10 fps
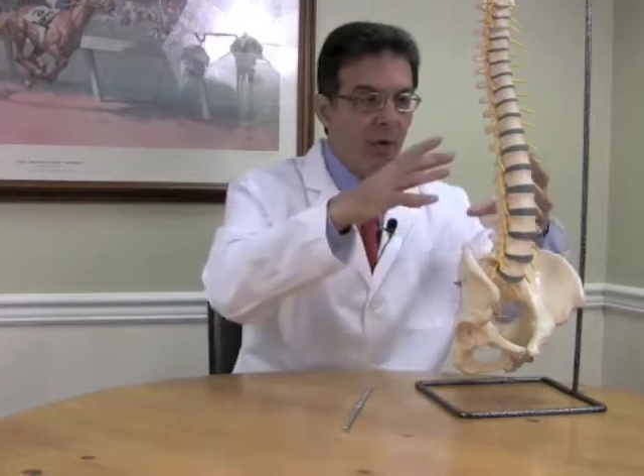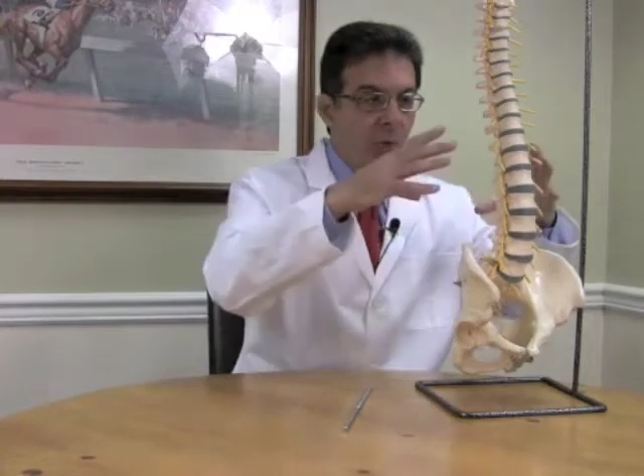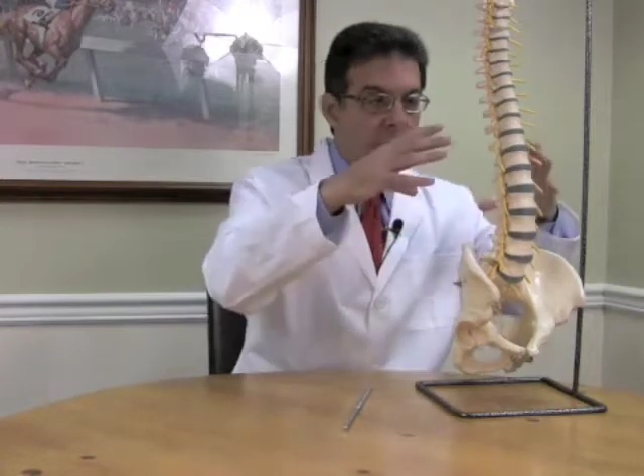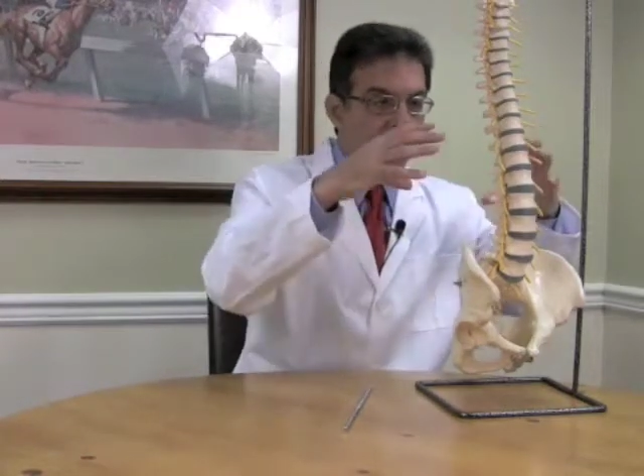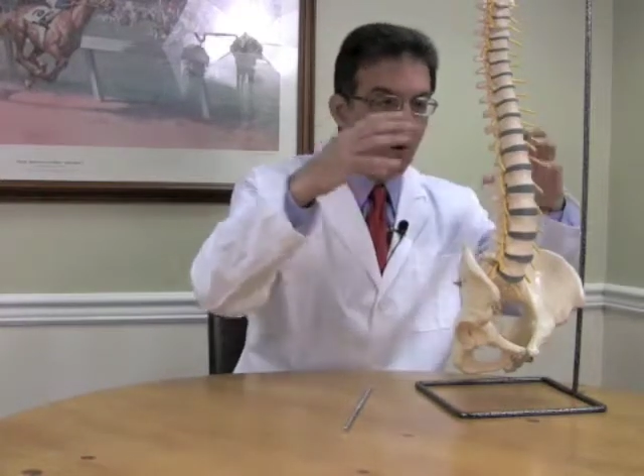
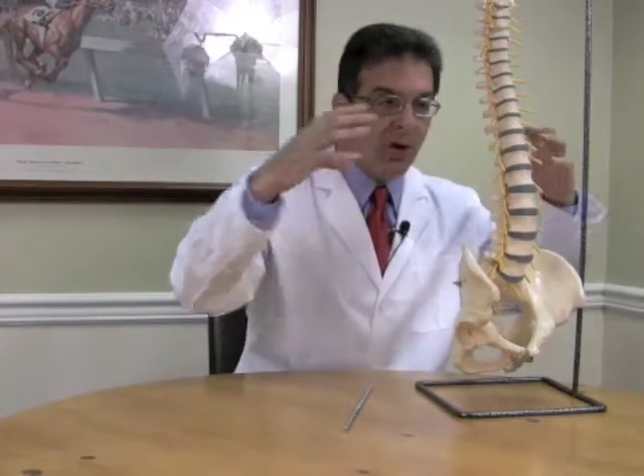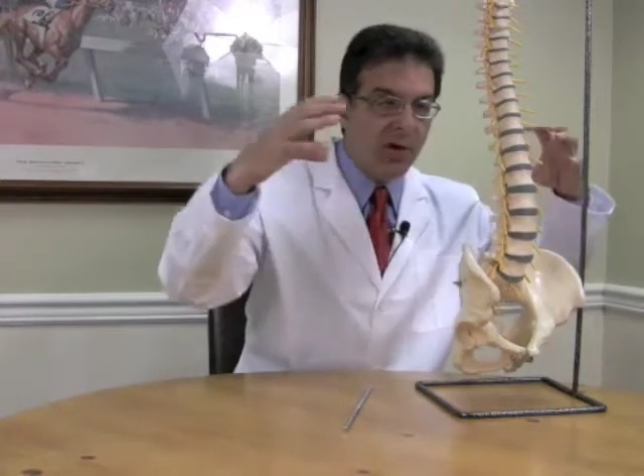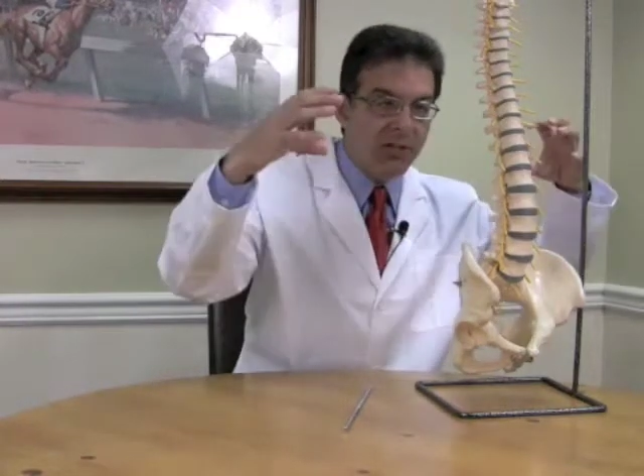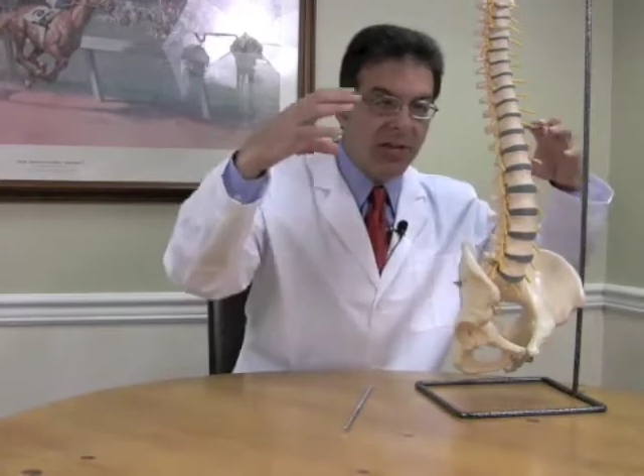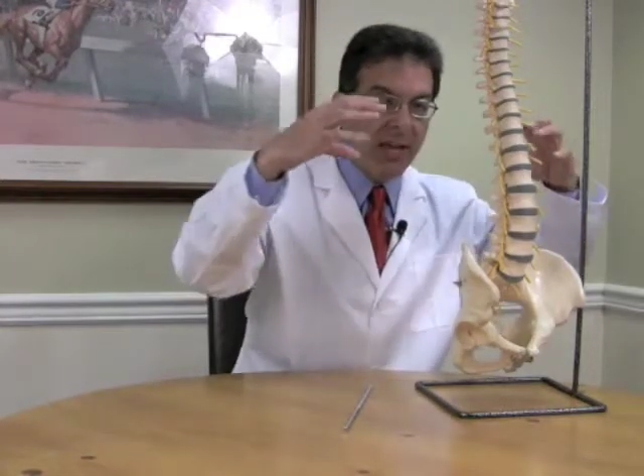will
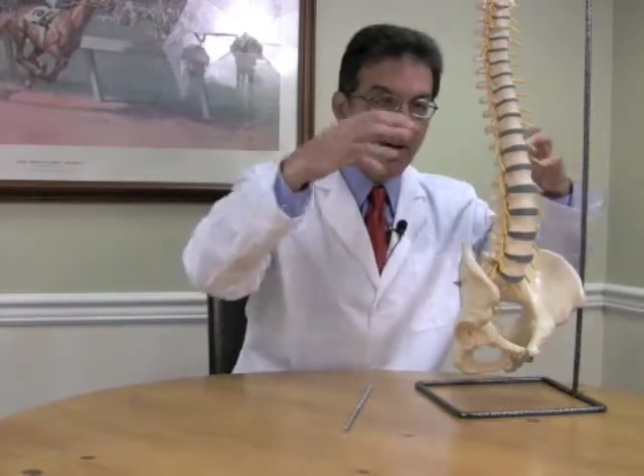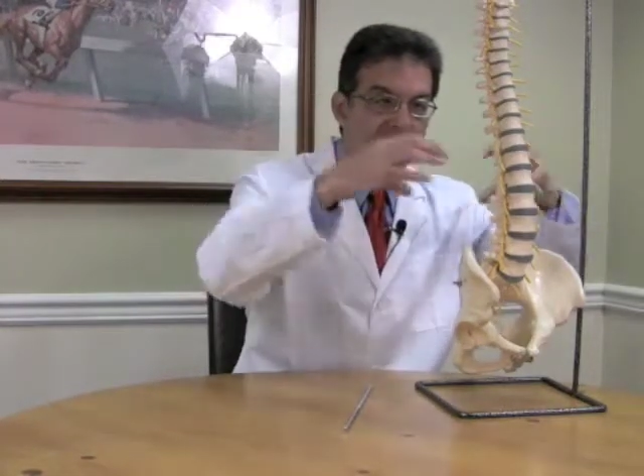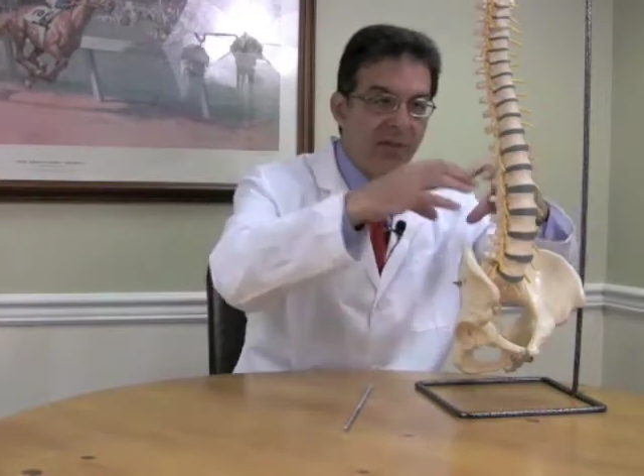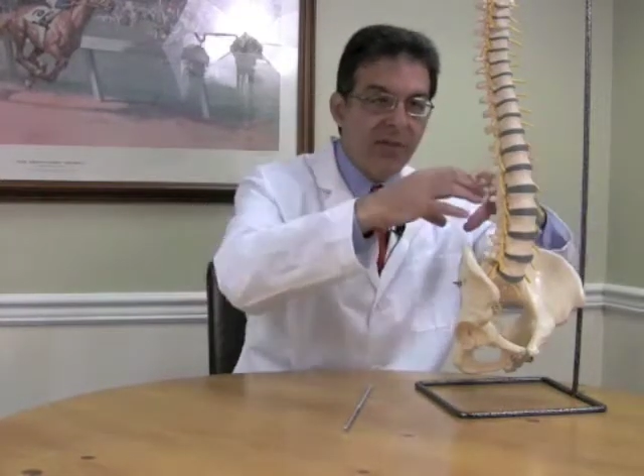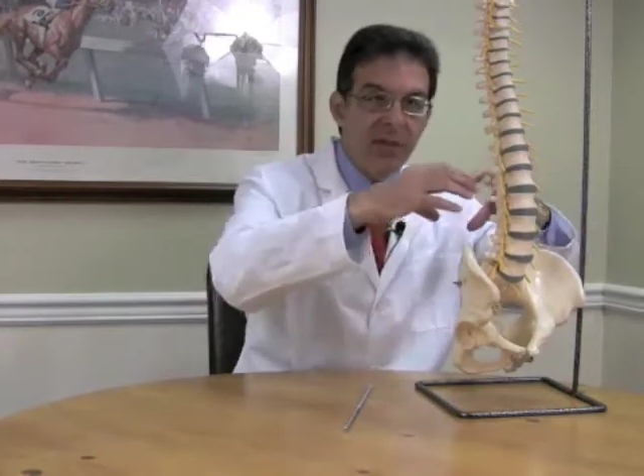cause
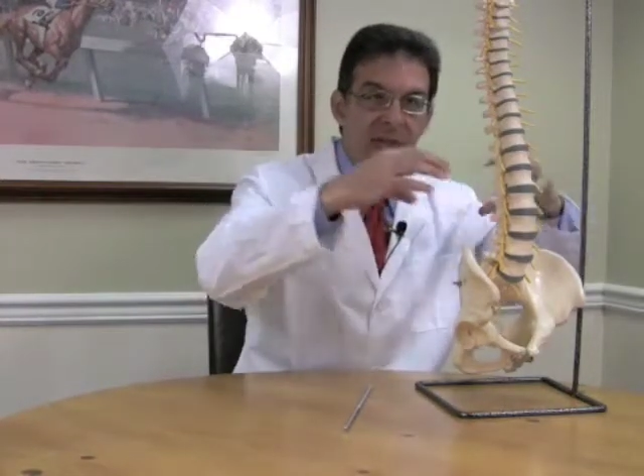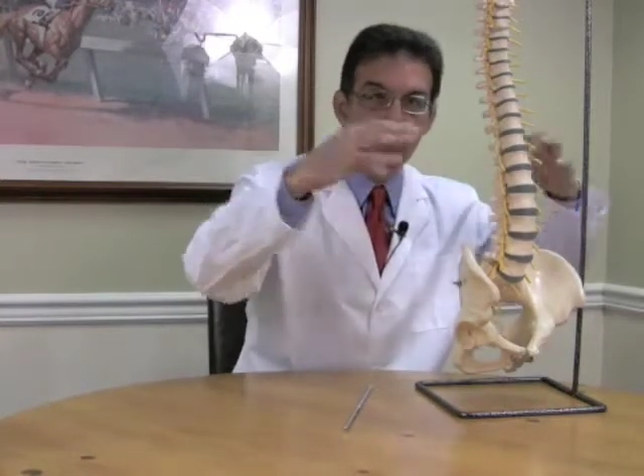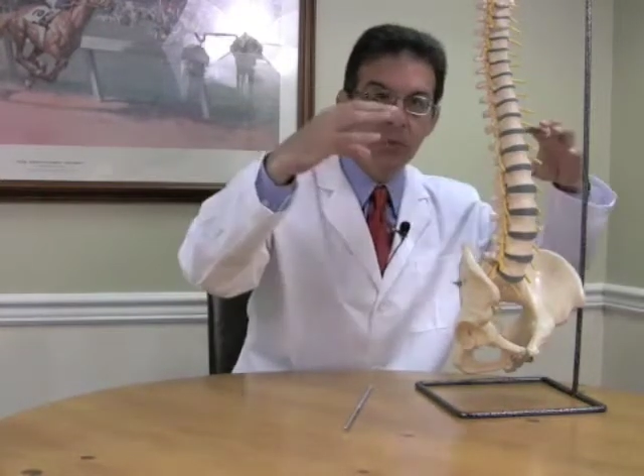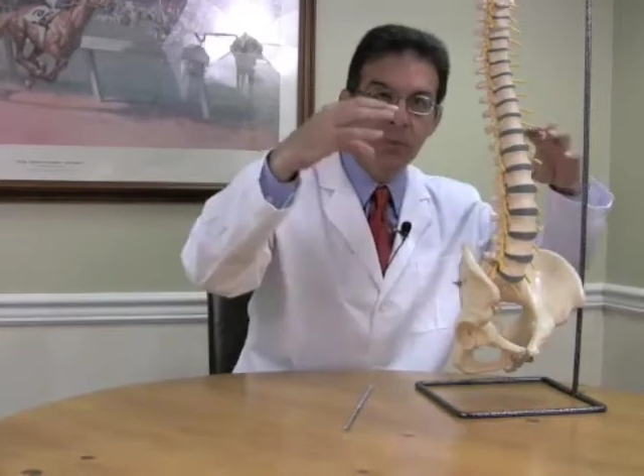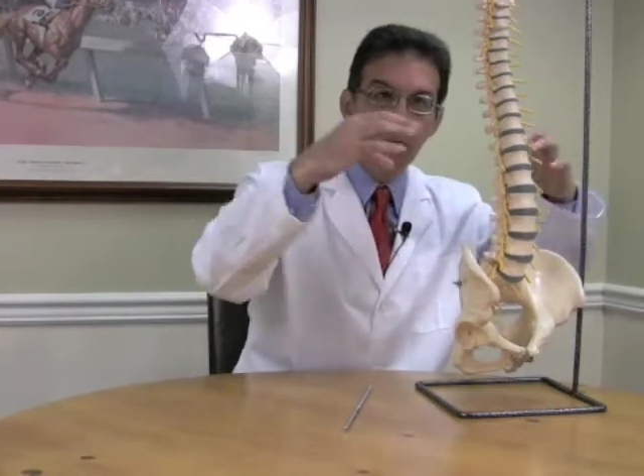everything
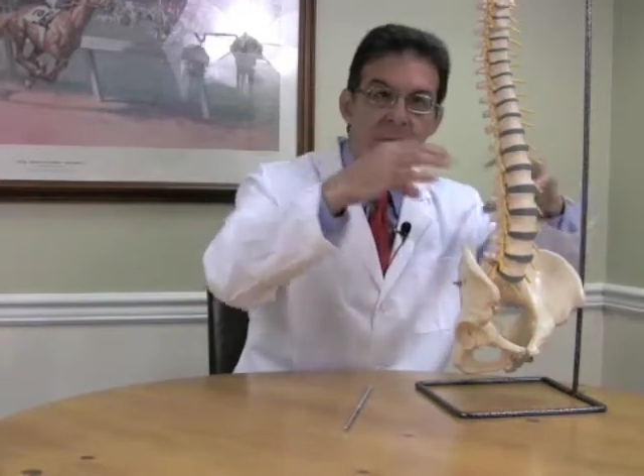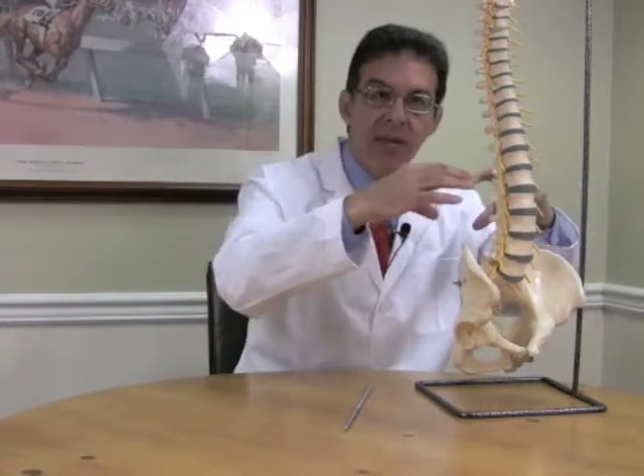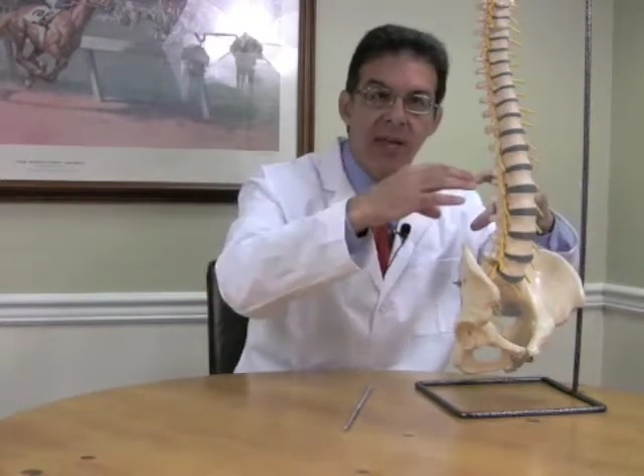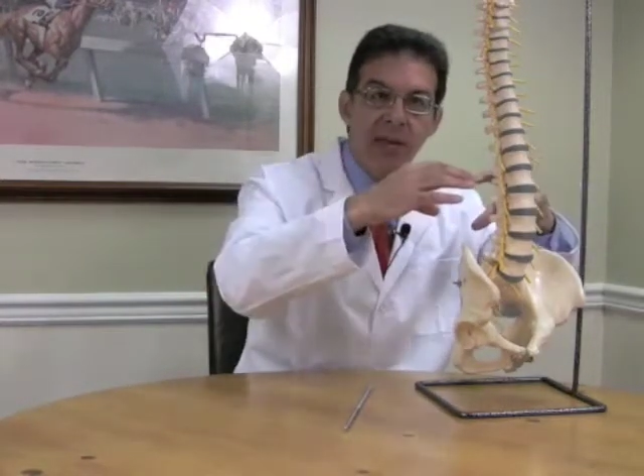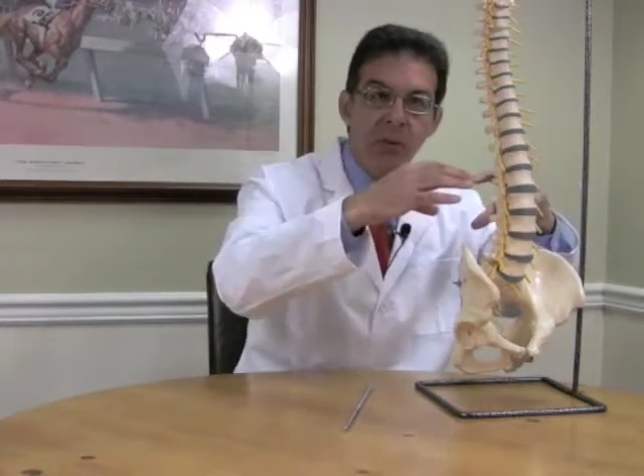to move
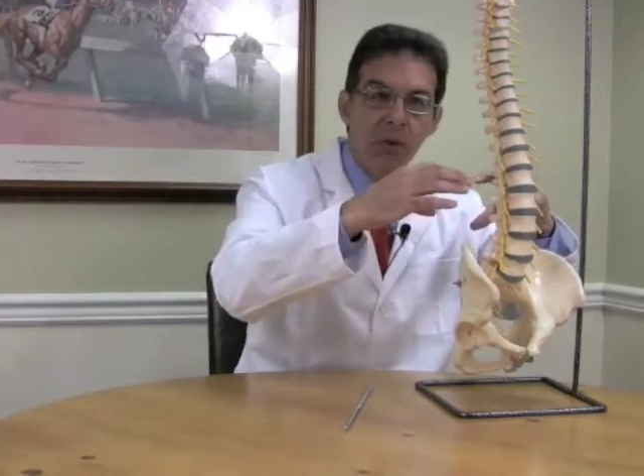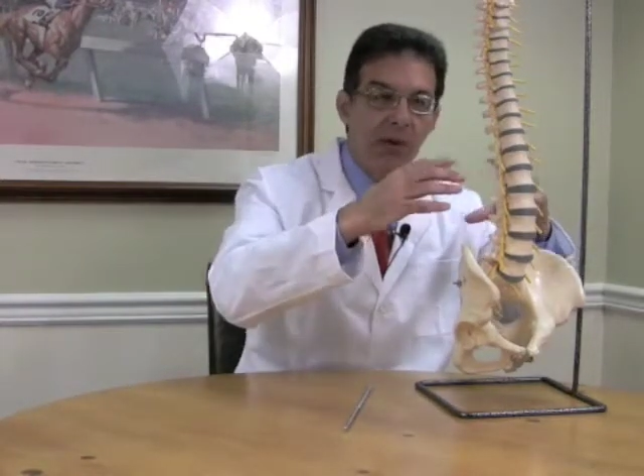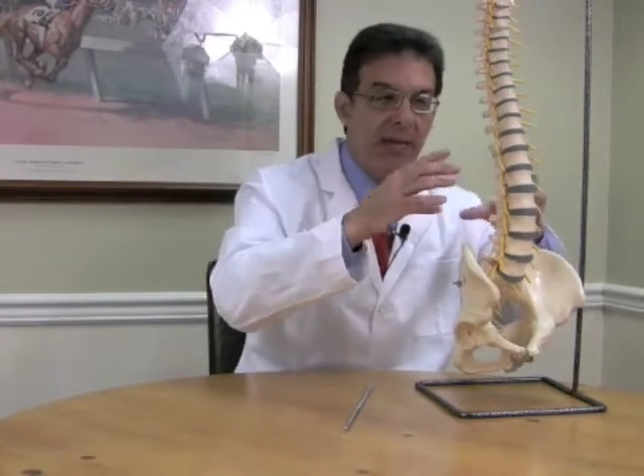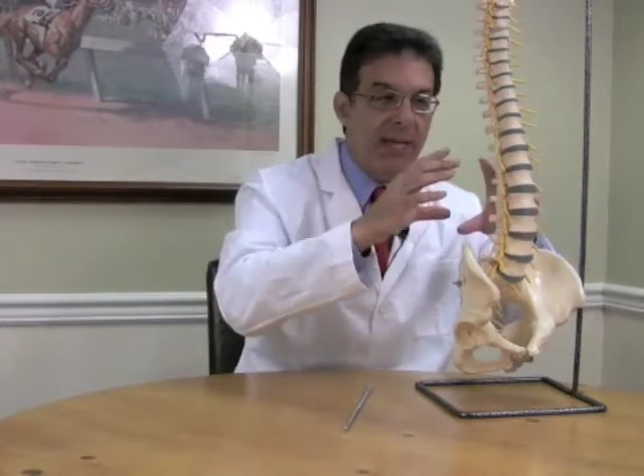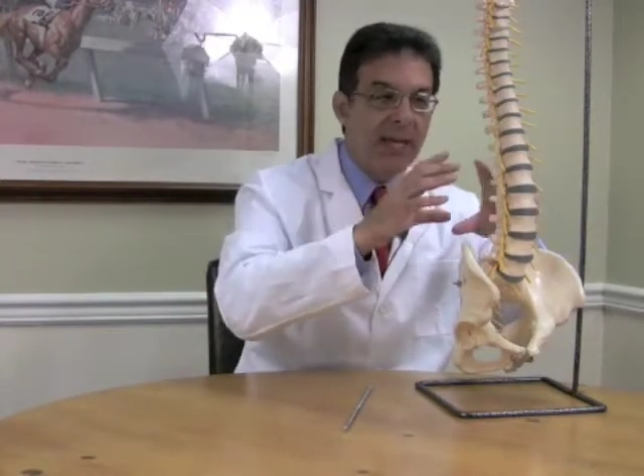
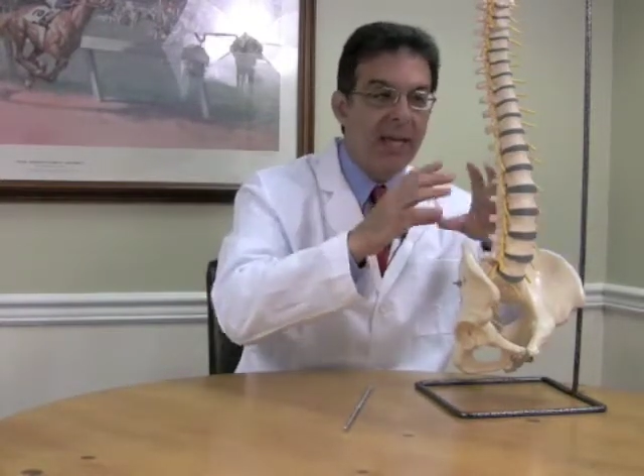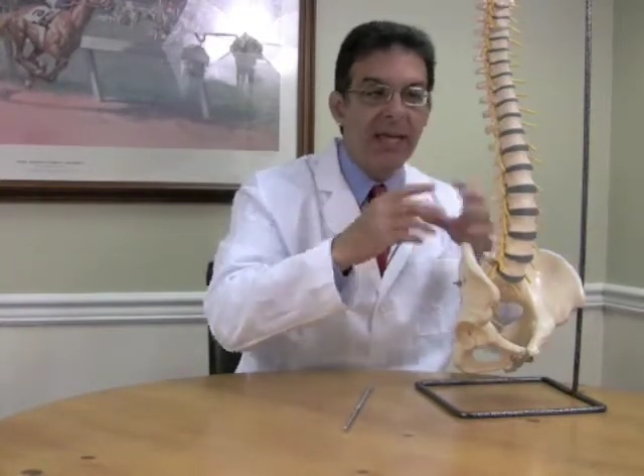inwardly,